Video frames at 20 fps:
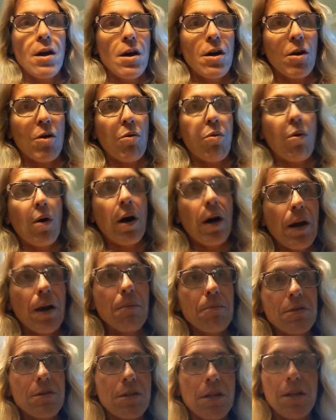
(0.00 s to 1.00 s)

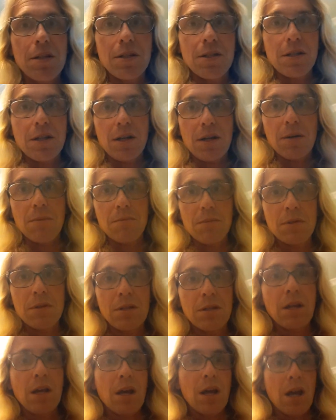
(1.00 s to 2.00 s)
Quantum
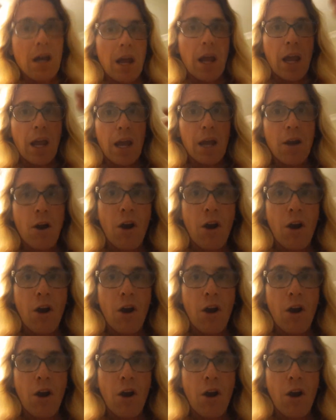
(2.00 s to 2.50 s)
systems and